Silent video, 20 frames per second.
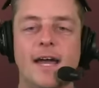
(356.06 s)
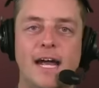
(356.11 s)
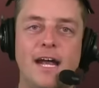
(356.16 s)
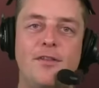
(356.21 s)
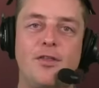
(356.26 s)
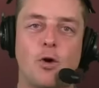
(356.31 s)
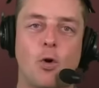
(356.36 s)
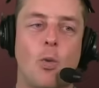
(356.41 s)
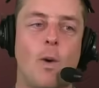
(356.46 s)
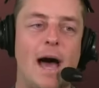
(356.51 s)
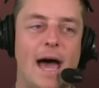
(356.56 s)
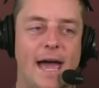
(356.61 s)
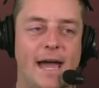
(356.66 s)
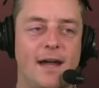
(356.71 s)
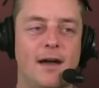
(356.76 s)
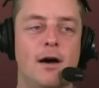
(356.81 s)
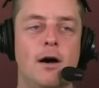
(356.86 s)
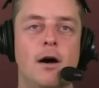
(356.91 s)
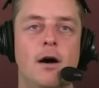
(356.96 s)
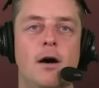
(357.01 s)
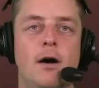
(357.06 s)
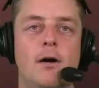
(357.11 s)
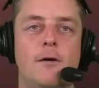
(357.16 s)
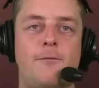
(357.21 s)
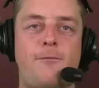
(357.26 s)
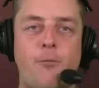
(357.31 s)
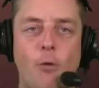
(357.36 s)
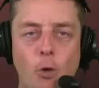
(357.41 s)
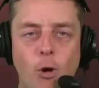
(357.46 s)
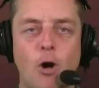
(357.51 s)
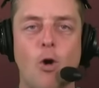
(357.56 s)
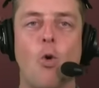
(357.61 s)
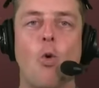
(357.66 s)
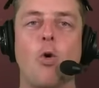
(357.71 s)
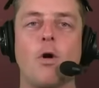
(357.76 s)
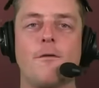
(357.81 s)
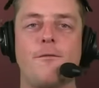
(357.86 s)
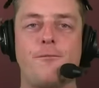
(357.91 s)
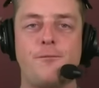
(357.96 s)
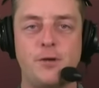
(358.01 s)
Either way, four
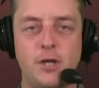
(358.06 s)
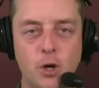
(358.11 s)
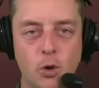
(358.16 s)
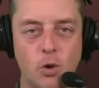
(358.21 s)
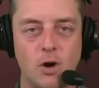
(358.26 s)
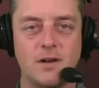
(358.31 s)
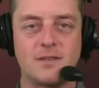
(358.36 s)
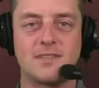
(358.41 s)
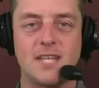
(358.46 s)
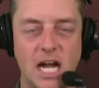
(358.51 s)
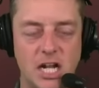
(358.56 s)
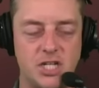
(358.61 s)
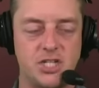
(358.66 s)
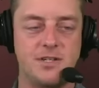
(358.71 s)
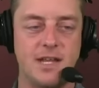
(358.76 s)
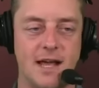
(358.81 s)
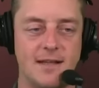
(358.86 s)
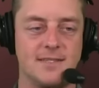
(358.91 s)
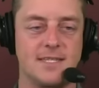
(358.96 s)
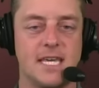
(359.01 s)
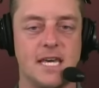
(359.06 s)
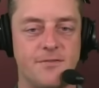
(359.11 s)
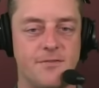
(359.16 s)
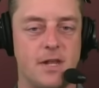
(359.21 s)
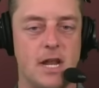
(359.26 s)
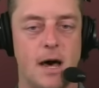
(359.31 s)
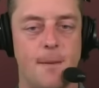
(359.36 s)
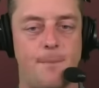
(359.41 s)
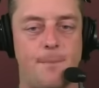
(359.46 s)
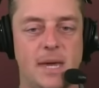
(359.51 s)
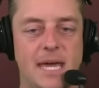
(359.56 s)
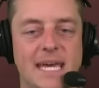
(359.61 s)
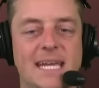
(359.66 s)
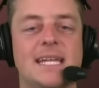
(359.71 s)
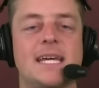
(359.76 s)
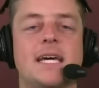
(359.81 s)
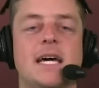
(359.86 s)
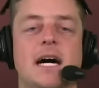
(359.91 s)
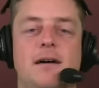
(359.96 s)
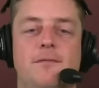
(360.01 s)
or fewer touchdowns given up
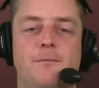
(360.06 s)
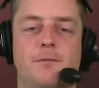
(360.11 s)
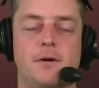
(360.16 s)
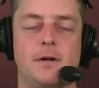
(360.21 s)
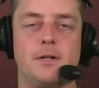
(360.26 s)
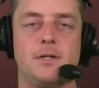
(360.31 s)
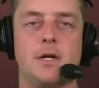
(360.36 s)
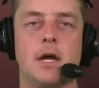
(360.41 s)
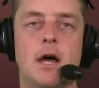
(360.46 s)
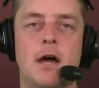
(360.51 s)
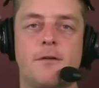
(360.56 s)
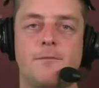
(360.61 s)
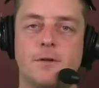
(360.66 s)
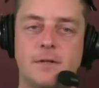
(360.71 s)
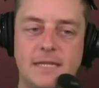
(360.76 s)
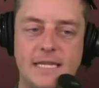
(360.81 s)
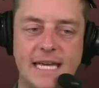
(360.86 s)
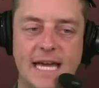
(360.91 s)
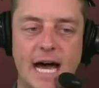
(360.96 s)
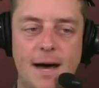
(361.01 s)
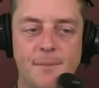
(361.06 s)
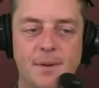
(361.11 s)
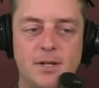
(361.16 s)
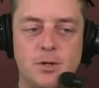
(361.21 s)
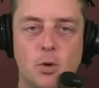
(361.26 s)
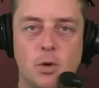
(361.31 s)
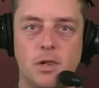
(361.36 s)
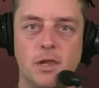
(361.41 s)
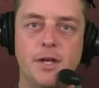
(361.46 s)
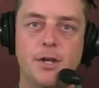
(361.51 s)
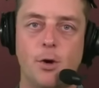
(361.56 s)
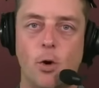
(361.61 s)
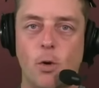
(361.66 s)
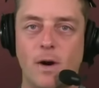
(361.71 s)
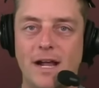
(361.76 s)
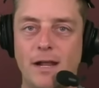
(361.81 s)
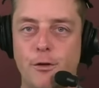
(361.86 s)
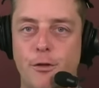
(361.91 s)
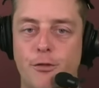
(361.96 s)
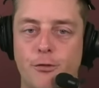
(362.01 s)
in coverage for Deommodore
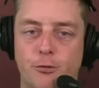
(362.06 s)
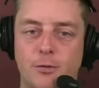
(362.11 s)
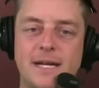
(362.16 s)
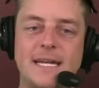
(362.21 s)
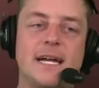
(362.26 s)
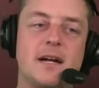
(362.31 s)
Lenoir in three